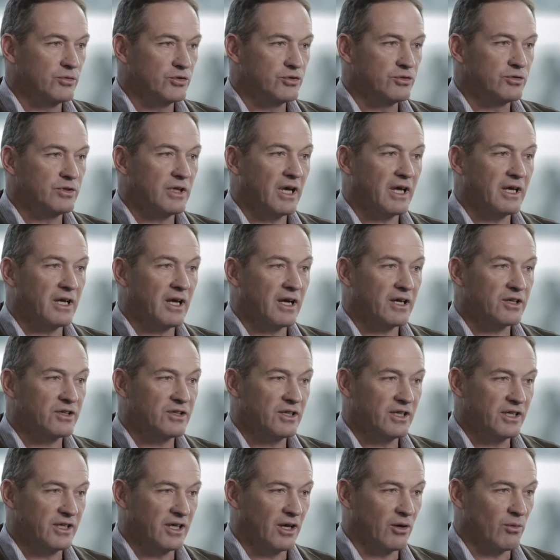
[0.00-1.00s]
should
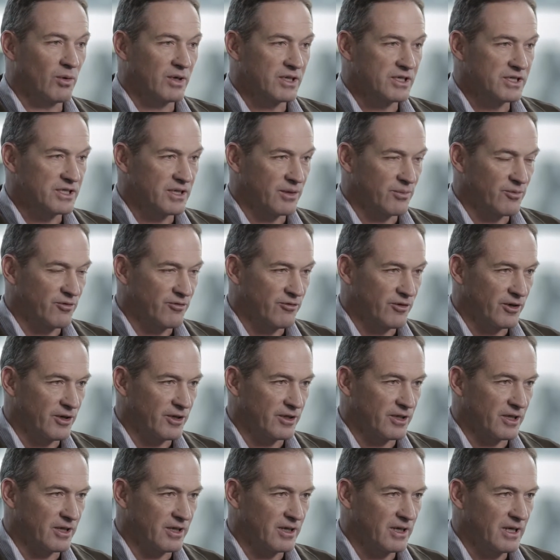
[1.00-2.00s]
actually go one step
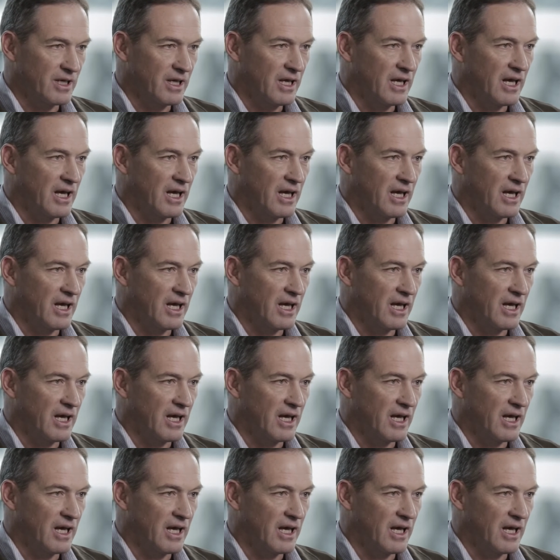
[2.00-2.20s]
further